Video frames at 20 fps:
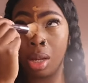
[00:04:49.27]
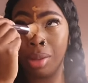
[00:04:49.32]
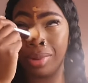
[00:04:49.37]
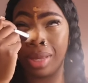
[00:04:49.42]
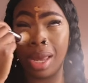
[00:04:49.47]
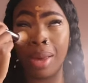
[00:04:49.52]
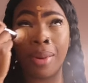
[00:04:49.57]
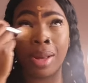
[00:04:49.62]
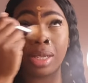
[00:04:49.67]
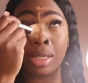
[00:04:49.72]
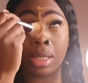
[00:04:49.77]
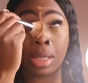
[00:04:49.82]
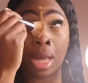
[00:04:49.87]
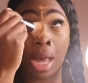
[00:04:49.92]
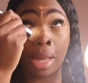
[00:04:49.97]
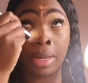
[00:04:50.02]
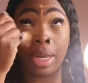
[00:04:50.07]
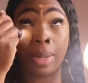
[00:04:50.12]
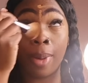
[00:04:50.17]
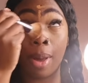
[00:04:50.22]
Damn, I just
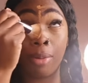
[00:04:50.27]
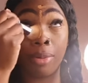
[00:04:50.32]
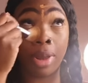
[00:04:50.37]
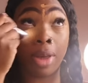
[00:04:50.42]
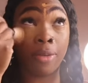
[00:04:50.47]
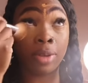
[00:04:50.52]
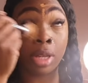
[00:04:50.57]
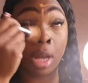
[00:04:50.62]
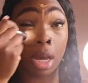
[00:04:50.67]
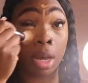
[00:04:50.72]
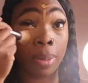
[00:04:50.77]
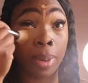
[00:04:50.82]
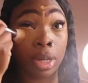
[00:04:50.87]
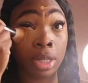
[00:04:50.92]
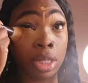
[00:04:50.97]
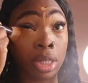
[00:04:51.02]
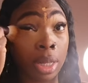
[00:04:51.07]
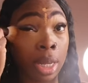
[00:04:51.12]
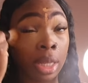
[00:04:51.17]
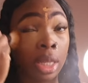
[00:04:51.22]
got deep. I don't ever talk
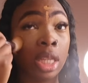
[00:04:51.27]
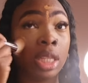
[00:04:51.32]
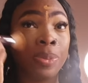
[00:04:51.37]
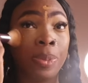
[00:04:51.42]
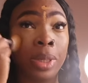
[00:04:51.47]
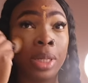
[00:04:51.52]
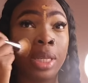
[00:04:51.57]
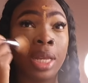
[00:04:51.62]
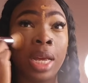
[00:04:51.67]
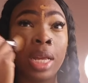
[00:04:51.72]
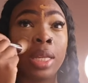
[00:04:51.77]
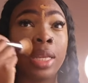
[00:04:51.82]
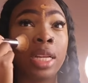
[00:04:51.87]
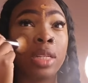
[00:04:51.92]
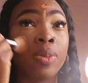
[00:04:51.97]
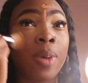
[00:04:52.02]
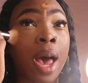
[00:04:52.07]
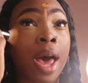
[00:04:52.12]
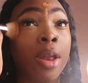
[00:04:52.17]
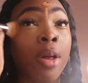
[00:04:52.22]
about shit like this, but that,
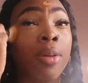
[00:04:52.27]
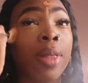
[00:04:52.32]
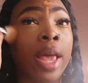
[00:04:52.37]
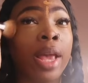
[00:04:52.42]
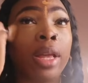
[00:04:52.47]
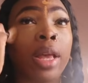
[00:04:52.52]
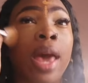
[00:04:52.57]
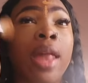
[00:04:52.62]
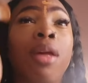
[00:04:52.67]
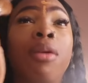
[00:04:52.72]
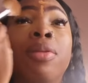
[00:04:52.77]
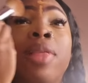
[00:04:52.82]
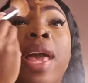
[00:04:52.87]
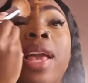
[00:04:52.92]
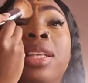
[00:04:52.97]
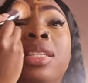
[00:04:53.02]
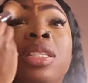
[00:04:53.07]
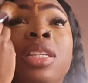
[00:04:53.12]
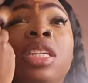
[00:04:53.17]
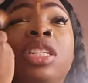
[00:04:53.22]
that's why I don't like I don't
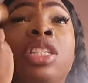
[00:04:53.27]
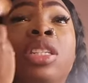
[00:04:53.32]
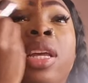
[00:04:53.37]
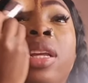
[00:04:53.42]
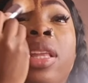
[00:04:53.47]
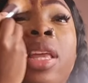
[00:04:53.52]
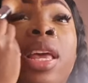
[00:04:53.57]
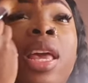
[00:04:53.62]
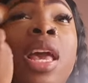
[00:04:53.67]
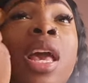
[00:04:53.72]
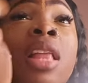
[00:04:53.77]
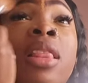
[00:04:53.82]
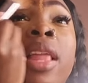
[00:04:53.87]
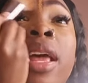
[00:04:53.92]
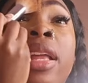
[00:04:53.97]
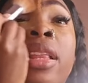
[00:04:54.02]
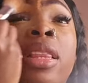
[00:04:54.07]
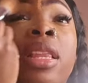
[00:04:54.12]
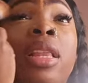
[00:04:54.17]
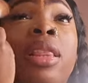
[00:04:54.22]
like shit like that.
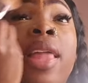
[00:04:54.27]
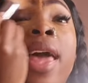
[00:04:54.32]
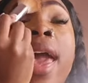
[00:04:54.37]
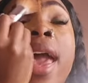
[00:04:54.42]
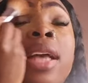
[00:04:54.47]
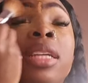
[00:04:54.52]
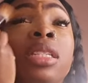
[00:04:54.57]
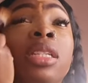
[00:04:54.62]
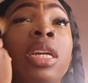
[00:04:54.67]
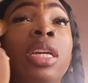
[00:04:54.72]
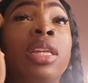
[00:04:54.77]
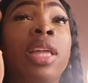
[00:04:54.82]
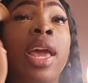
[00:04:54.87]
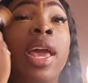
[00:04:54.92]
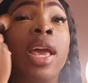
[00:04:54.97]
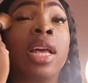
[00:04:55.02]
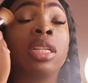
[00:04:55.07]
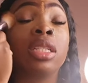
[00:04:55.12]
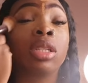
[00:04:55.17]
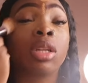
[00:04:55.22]
Like the last thing
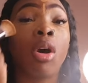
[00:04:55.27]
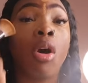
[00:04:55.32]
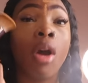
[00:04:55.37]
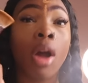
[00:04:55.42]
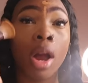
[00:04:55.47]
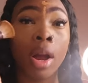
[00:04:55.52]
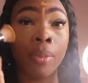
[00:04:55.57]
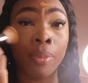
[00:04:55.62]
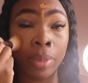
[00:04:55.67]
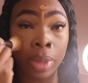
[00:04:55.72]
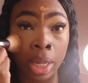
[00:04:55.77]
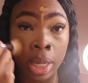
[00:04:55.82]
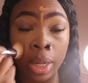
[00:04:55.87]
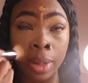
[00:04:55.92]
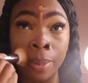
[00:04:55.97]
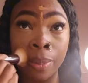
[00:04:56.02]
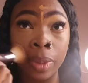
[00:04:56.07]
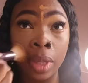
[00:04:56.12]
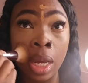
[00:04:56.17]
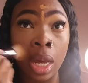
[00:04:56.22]
that has scarred
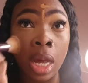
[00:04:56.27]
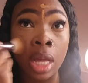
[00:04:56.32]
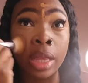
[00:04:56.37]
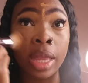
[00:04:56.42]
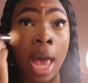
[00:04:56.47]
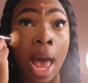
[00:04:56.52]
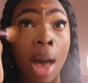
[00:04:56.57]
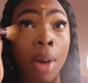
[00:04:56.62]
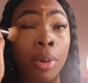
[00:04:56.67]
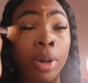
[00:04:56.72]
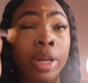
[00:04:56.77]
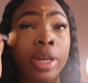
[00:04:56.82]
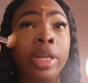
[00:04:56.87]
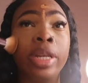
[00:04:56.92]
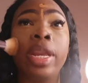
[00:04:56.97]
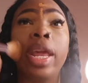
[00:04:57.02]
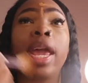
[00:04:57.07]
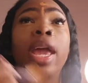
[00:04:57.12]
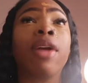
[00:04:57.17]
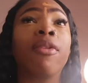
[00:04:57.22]
me that I would
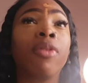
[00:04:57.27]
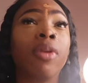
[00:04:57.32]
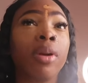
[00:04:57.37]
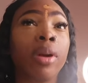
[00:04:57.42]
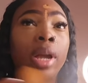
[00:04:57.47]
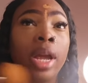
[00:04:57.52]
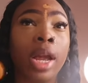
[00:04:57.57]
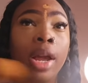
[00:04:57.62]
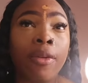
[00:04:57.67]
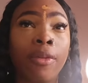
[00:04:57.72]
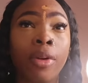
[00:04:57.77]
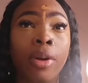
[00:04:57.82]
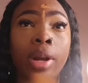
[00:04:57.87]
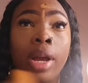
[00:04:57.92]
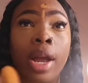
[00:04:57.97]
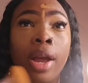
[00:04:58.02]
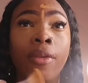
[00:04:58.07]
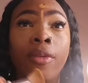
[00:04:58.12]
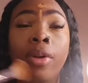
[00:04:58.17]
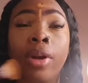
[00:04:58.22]
never ever
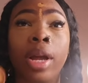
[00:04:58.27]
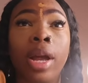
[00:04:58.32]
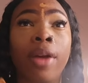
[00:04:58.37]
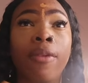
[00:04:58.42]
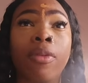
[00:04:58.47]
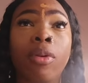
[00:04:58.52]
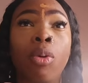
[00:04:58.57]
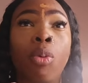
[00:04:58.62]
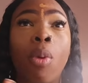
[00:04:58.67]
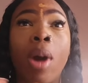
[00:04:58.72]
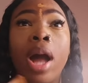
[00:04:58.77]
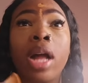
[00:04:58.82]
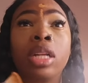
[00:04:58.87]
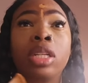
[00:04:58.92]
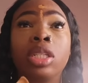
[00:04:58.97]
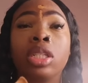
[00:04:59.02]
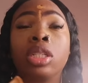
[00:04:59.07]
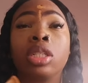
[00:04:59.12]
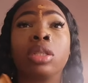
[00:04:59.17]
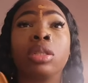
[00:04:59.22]
ever ever
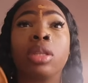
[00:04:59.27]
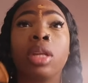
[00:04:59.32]
watch.